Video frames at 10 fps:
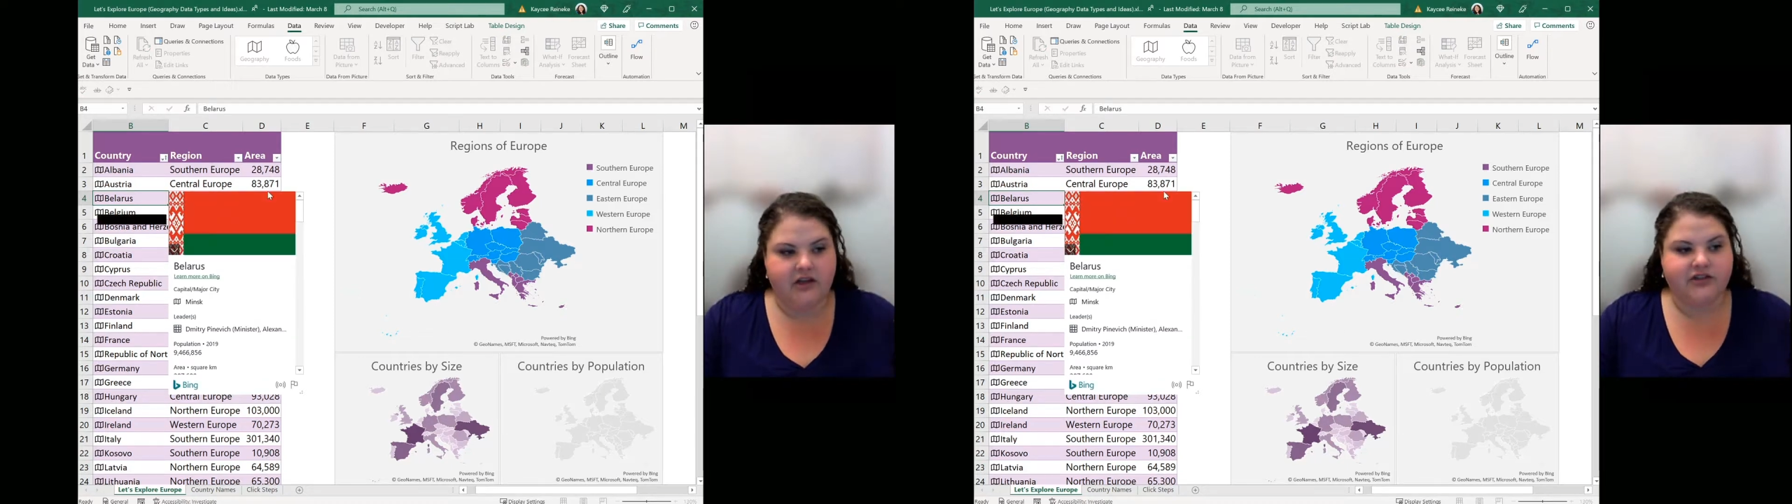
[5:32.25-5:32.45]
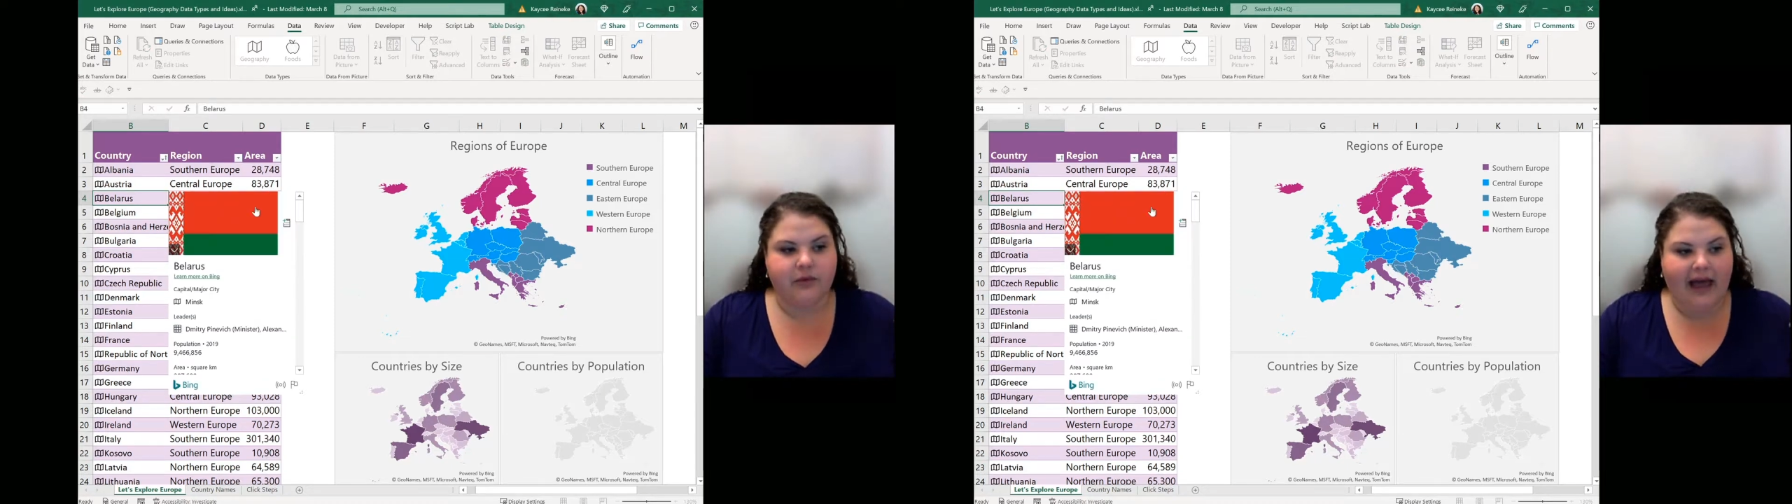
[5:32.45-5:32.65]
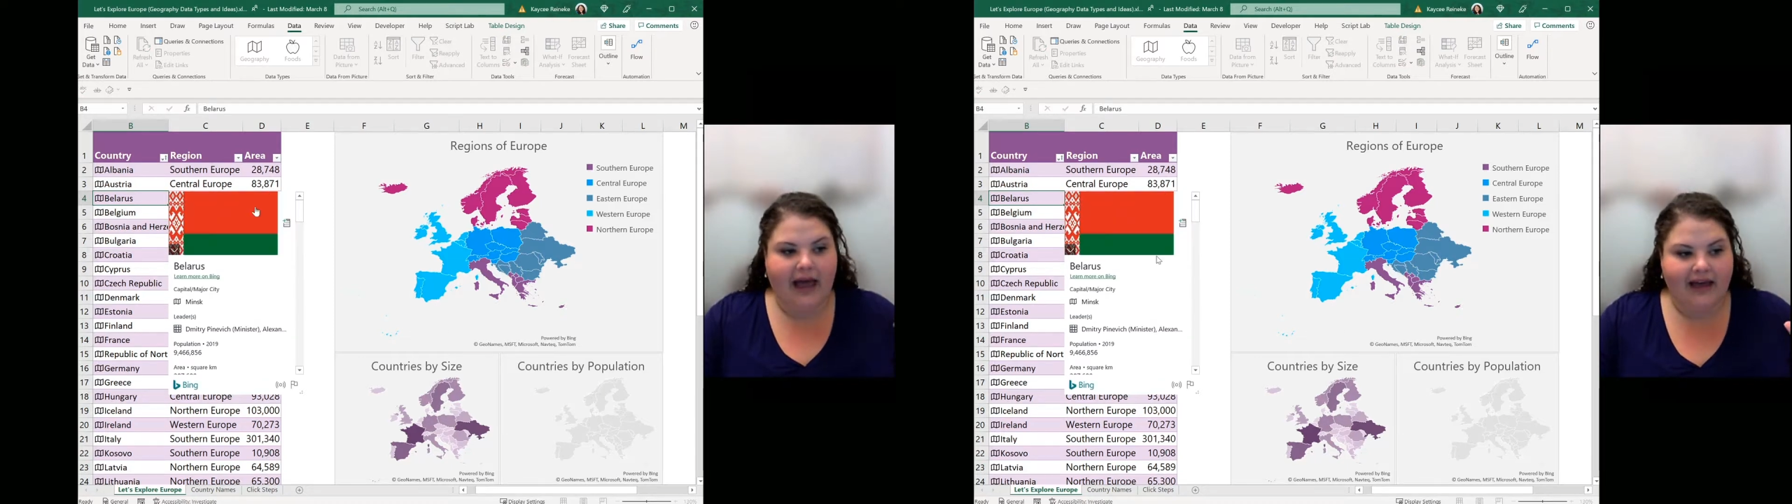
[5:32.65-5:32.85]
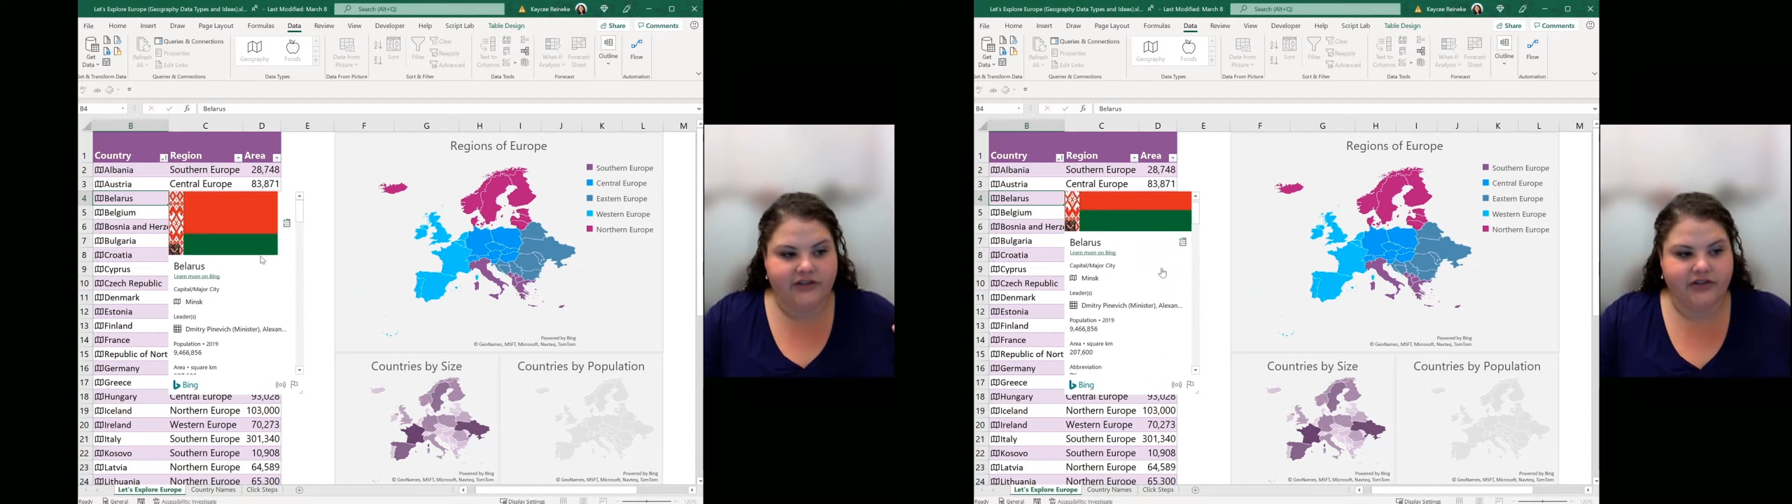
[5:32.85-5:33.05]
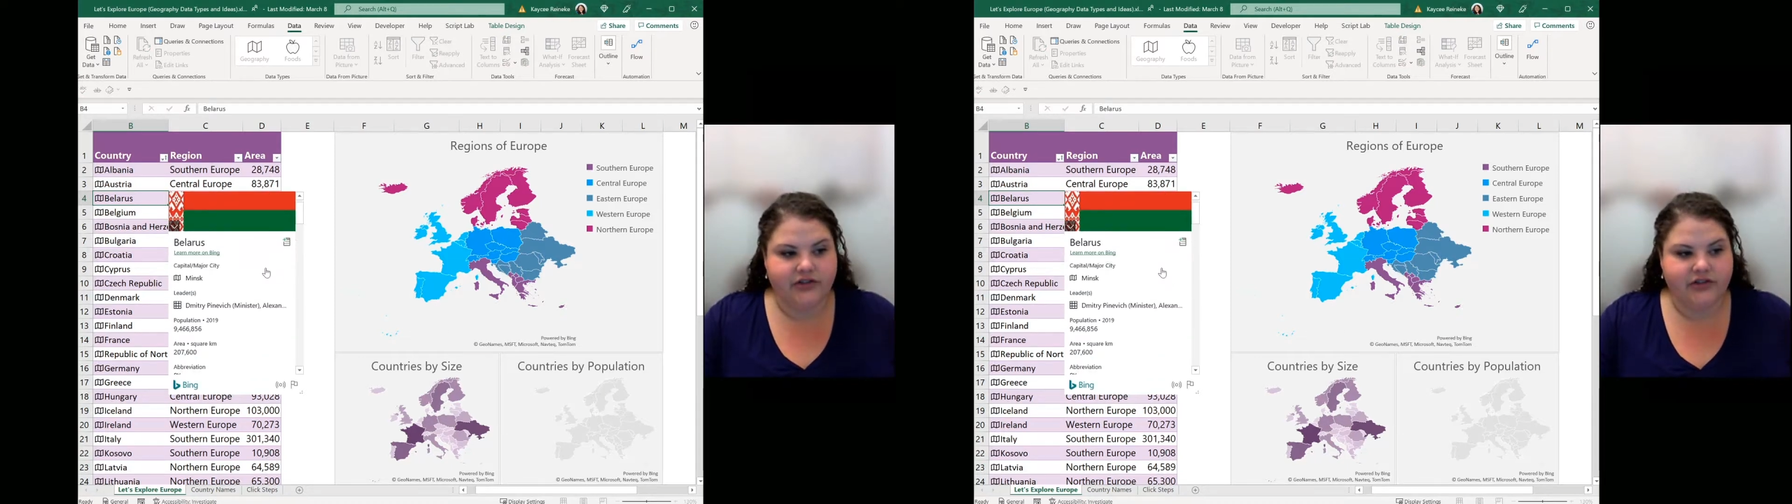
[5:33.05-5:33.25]
So
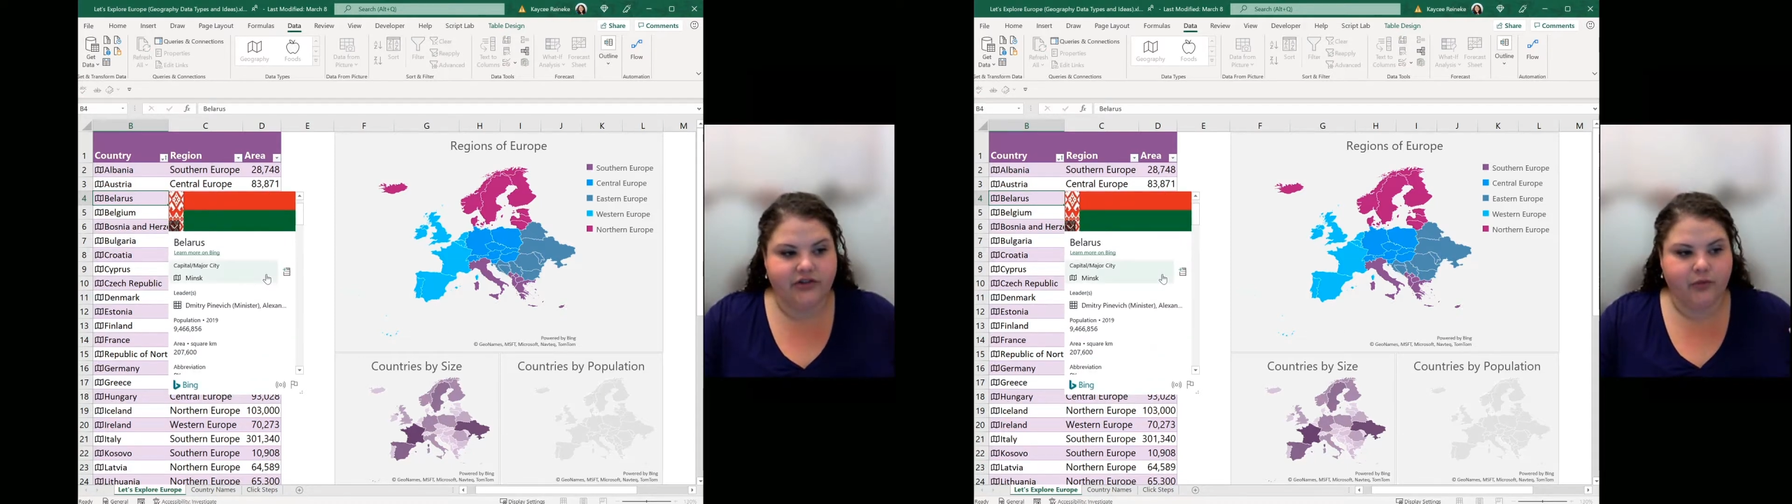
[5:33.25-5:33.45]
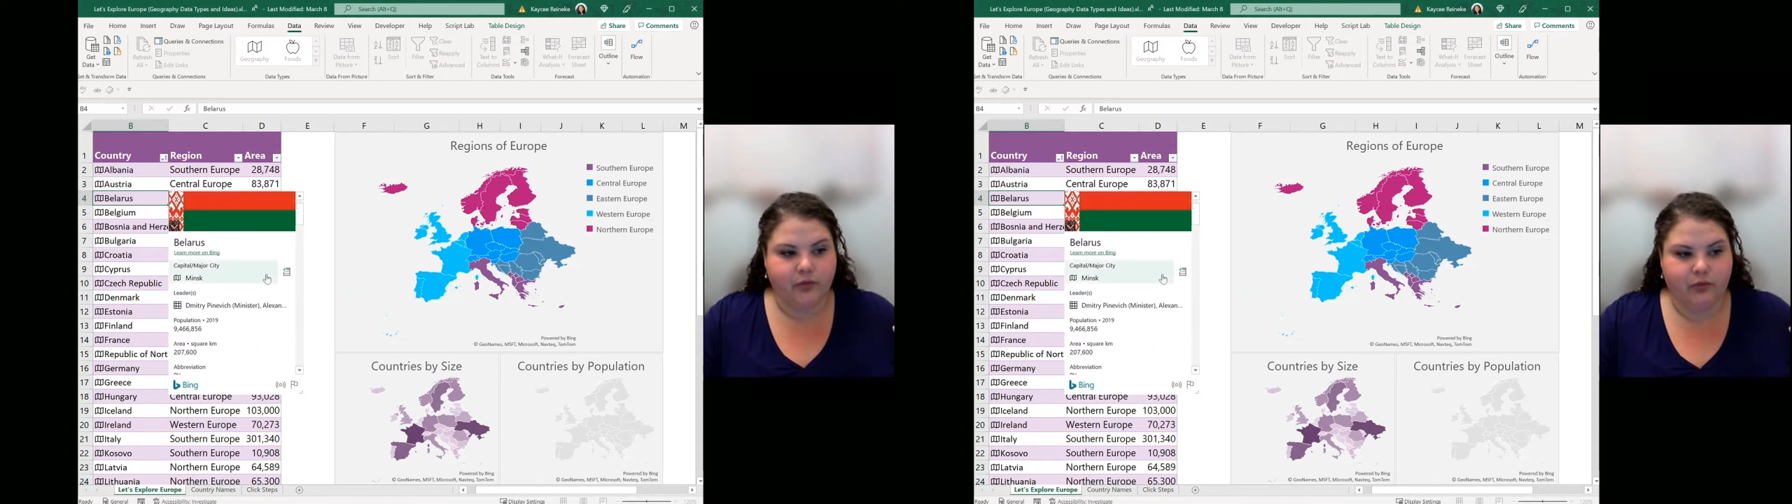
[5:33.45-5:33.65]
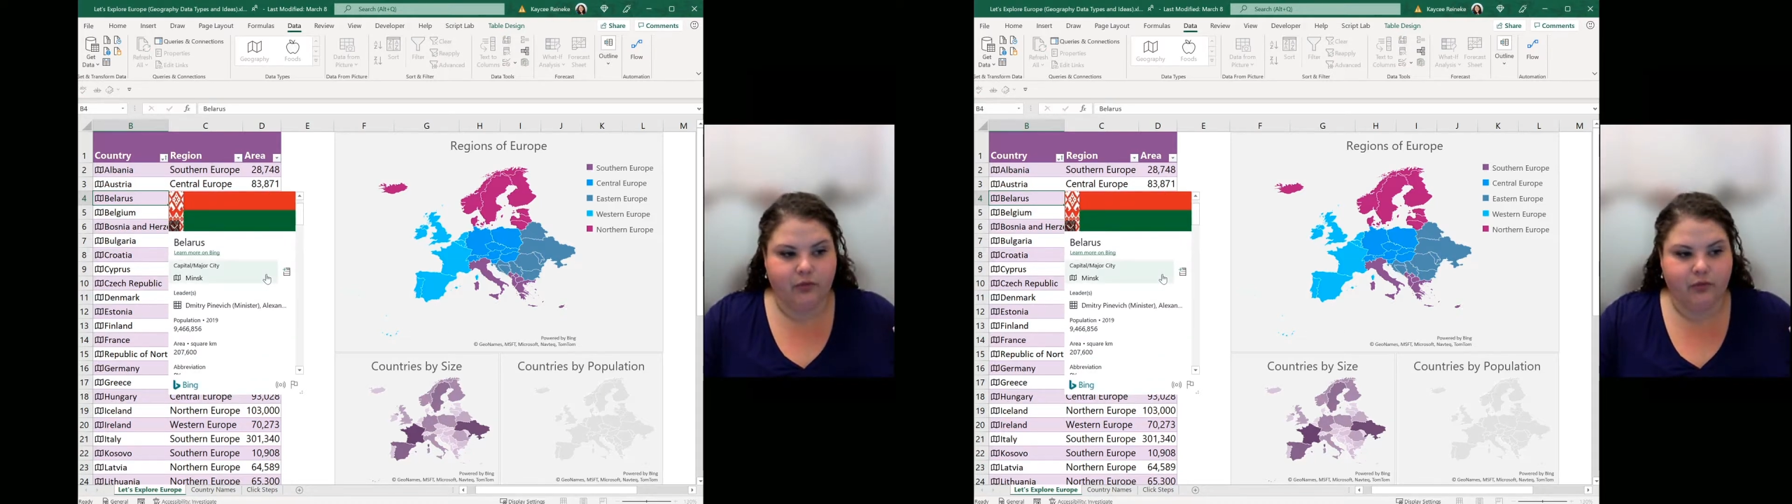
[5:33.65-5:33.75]
as you're